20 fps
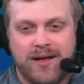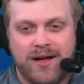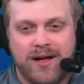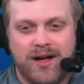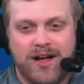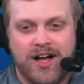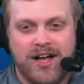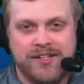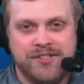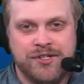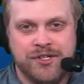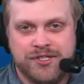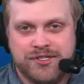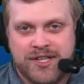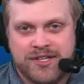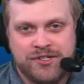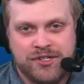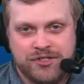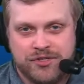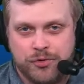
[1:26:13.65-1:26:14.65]
Uh, it's just,
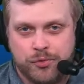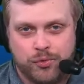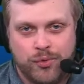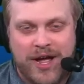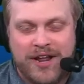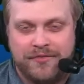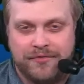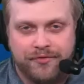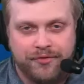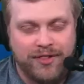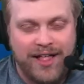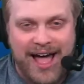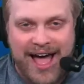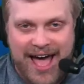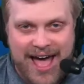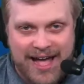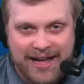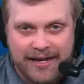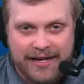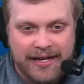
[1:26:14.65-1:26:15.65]
it's just a red
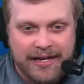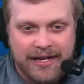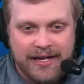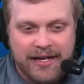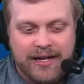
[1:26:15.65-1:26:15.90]
flag